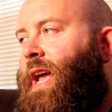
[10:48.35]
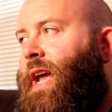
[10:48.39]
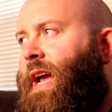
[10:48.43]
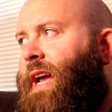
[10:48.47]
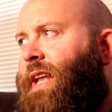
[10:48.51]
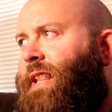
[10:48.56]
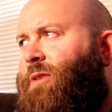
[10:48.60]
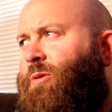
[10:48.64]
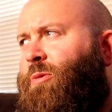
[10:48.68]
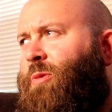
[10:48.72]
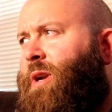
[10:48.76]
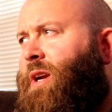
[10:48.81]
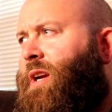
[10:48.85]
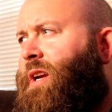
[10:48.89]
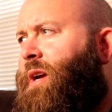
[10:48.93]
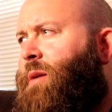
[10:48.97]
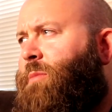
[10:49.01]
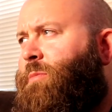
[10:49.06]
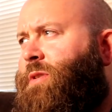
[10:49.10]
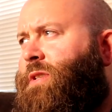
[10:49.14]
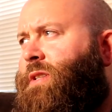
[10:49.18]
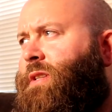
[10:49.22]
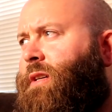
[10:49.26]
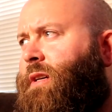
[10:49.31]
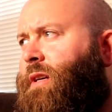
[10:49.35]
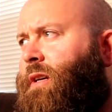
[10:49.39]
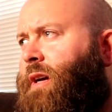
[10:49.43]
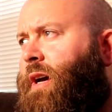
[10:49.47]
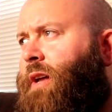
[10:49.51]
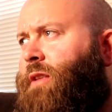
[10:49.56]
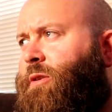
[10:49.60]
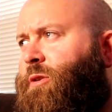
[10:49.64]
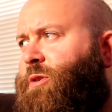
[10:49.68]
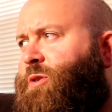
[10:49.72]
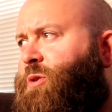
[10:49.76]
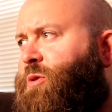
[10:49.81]
And then when it comes to
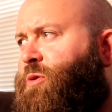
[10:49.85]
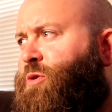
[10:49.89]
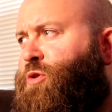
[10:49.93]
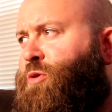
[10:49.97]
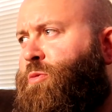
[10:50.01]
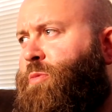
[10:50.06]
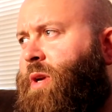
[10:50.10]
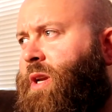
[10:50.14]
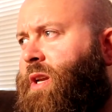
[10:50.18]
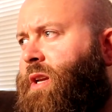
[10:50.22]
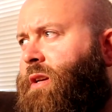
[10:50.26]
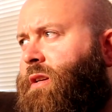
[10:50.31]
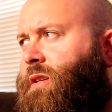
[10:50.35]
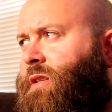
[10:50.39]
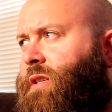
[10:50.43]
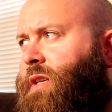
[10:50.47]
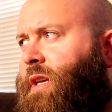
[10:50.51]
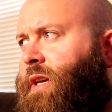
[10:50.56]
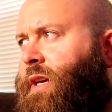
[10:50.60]
other social medias,